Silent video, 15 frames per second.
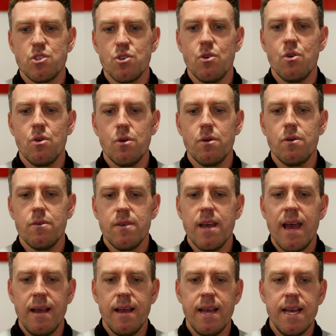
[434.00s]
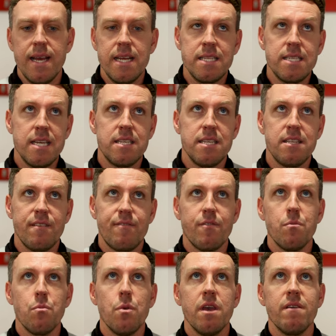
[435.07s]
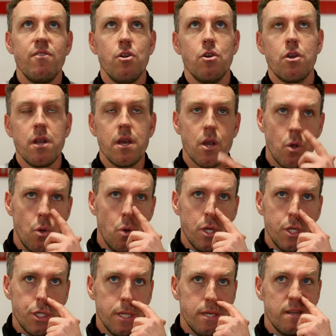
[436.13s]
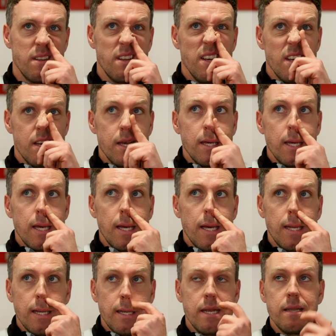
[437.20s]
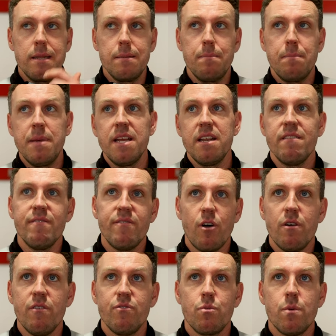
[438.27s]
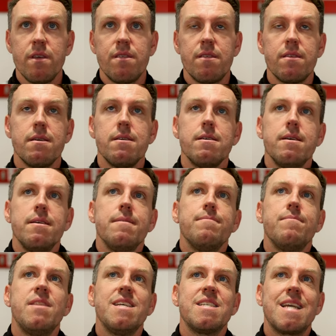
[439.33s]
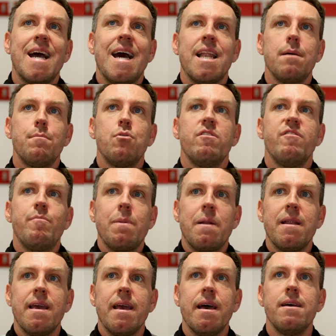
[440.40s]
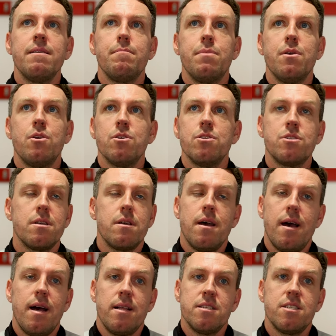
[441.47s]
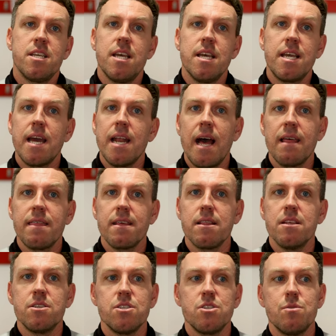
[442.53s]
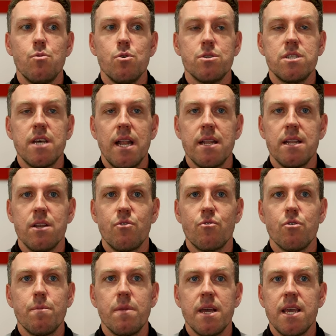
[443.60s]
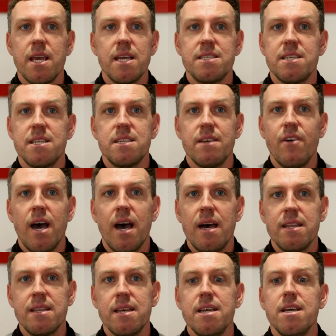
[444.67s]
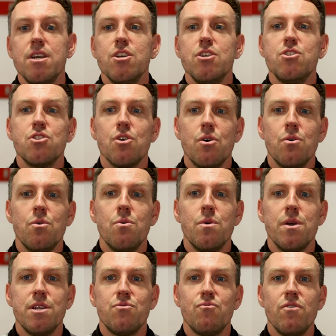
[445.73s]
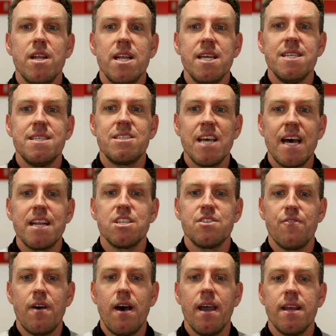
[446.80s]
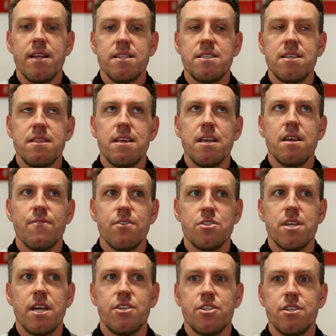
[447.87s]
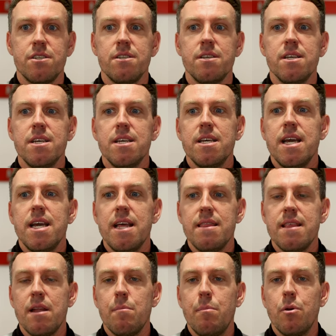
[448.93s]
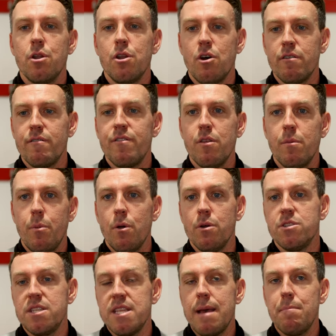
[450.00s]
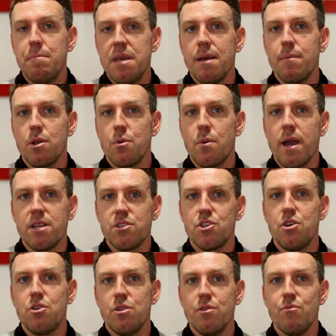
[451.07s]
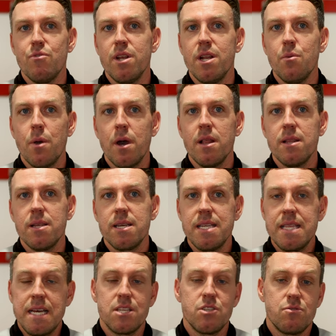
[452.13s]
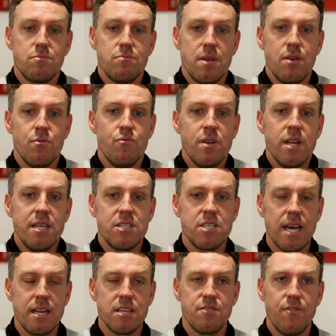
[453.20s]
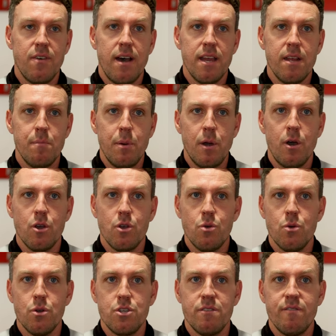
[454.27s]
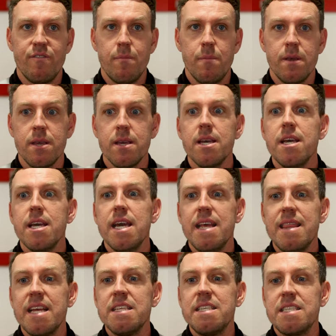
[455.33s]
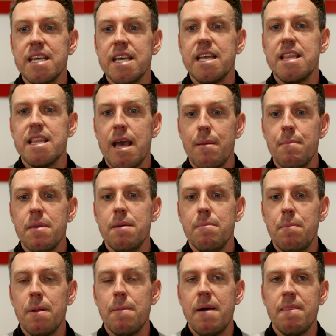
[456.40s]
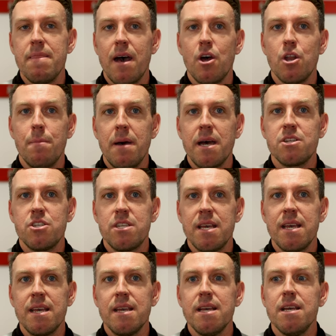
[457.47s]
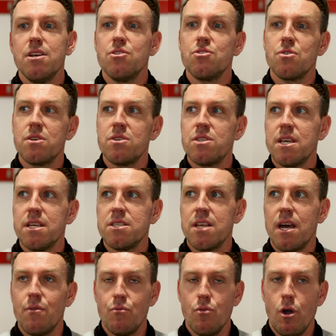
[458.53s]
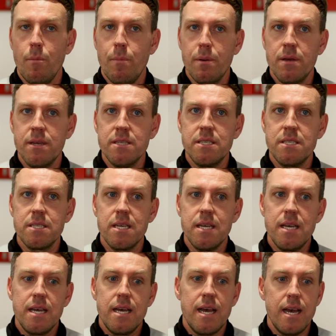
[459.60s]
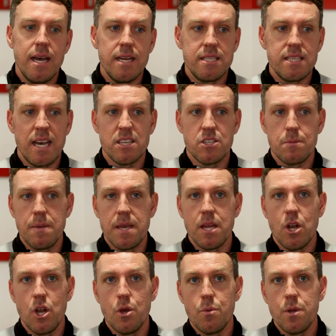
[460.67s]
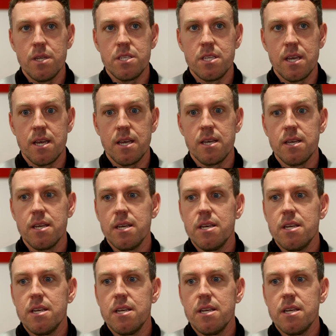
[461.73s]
So yeah, it's a different way of looking at coaching and being involved with this calibre of player, because I'll say it again, I think this is the most talented group that Gateshead's ever had. So it's really satisfying to think of a session and then put it on for the boys and then be able to execute it really well. And that's a really satisfying part of coaching for me. And then seeing them implement that on a match day. So there's things that Rob has tasked me and Louis to